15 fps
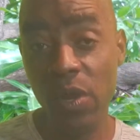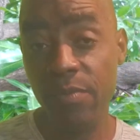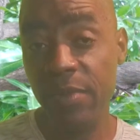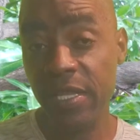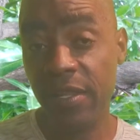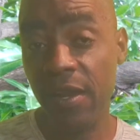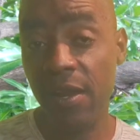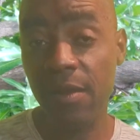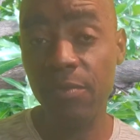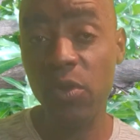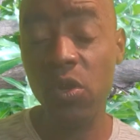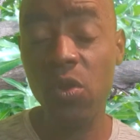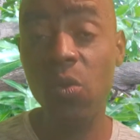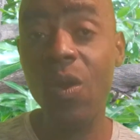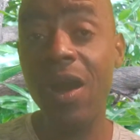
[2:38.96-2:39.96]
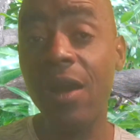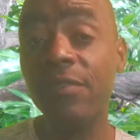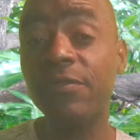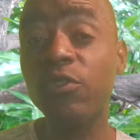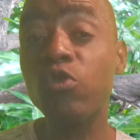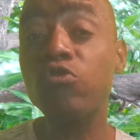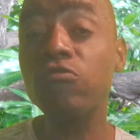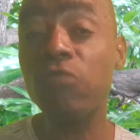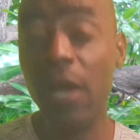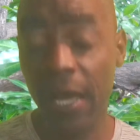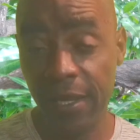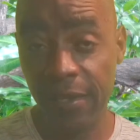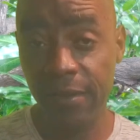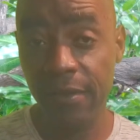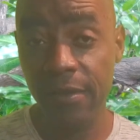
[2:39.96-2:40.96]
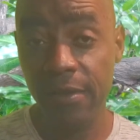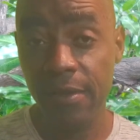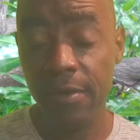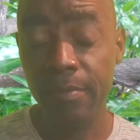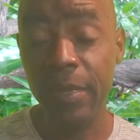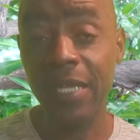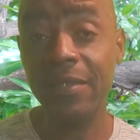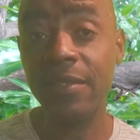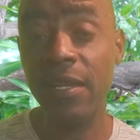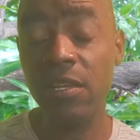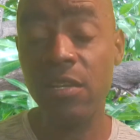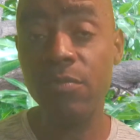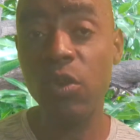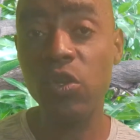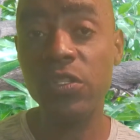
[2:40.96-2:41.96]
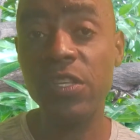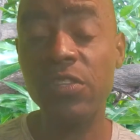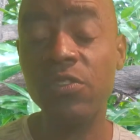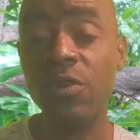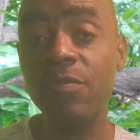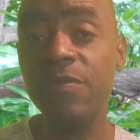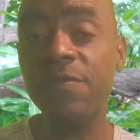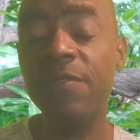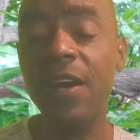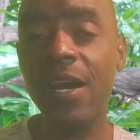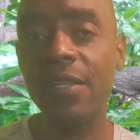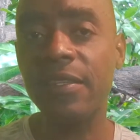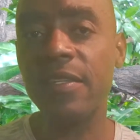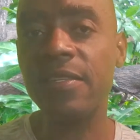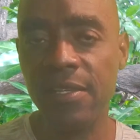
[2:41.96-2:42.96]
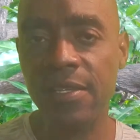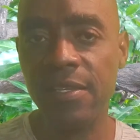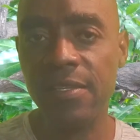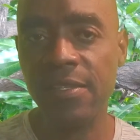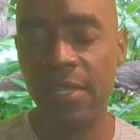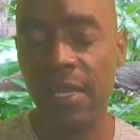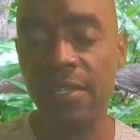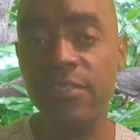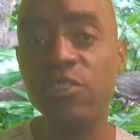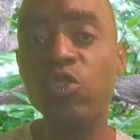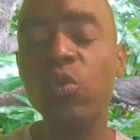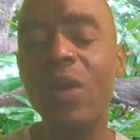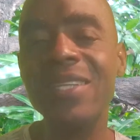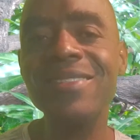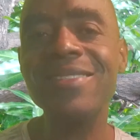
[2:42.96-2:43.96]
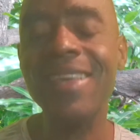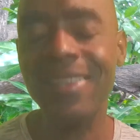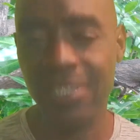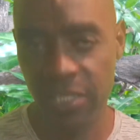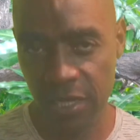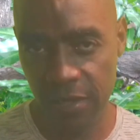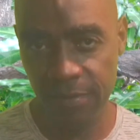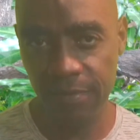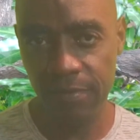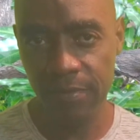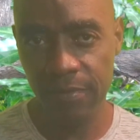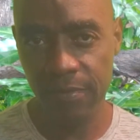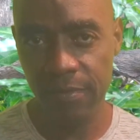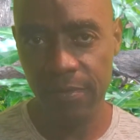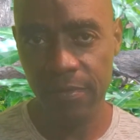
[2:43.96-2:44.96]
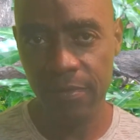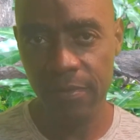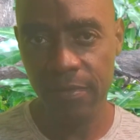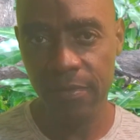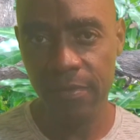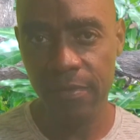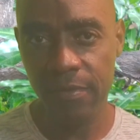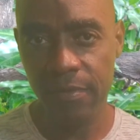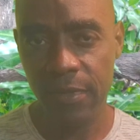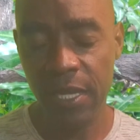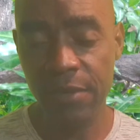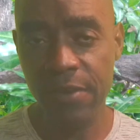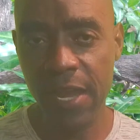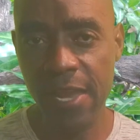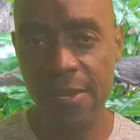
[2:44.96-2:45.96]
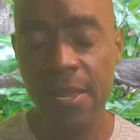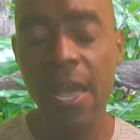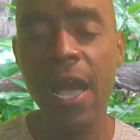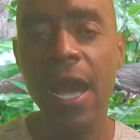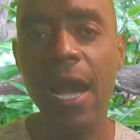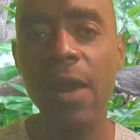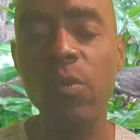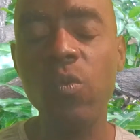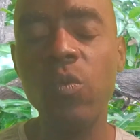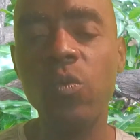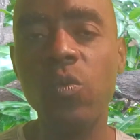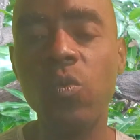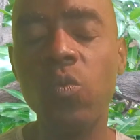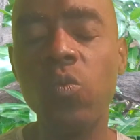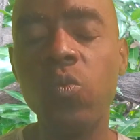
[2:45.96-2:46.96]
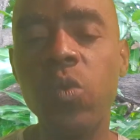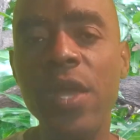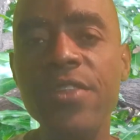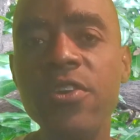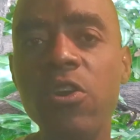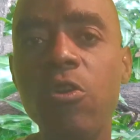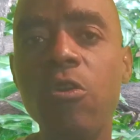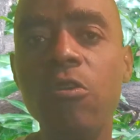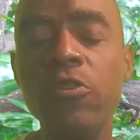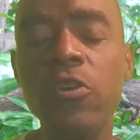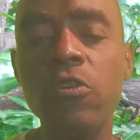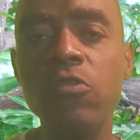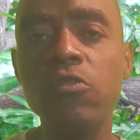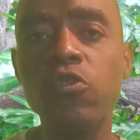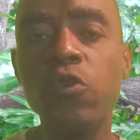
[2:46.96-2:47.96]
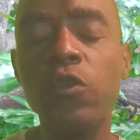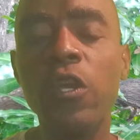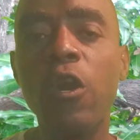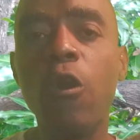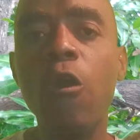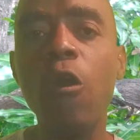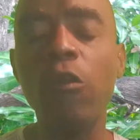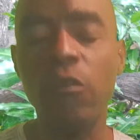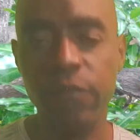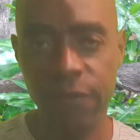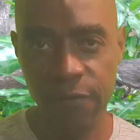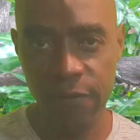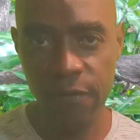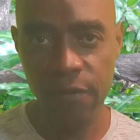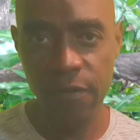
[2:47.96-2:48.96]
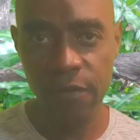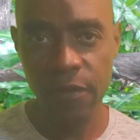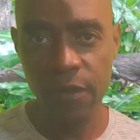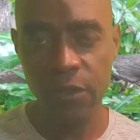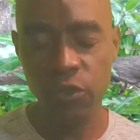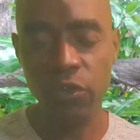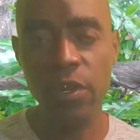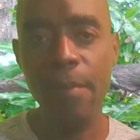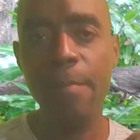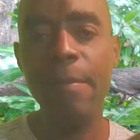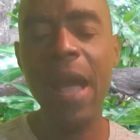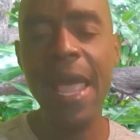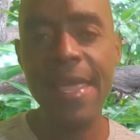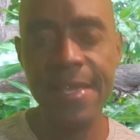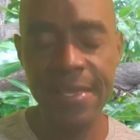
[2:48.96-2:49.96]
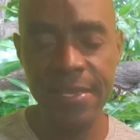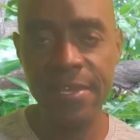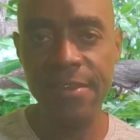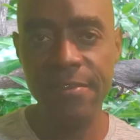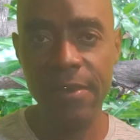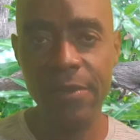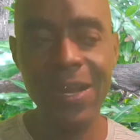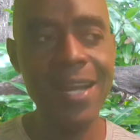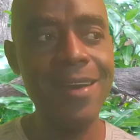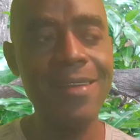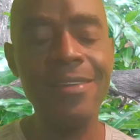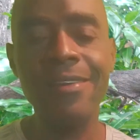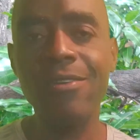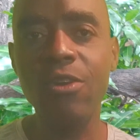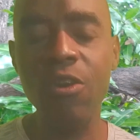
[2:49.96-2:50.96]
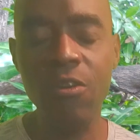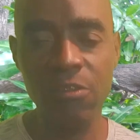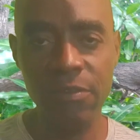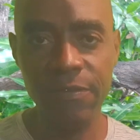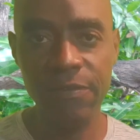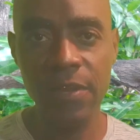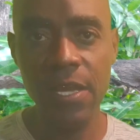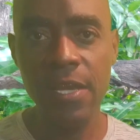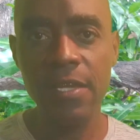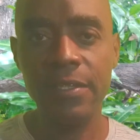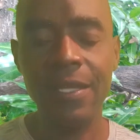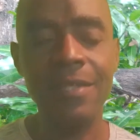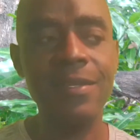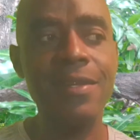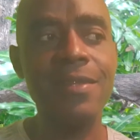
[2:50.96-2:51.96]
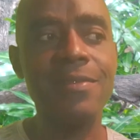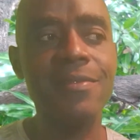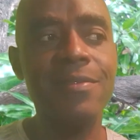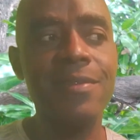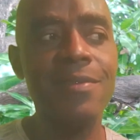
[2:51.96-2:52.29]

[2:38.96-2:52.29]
when we talk about want to ride, I tell you about some 40 cells to a section. Alright? And when you go down to the golf, to the bike area, we call it golf, that at the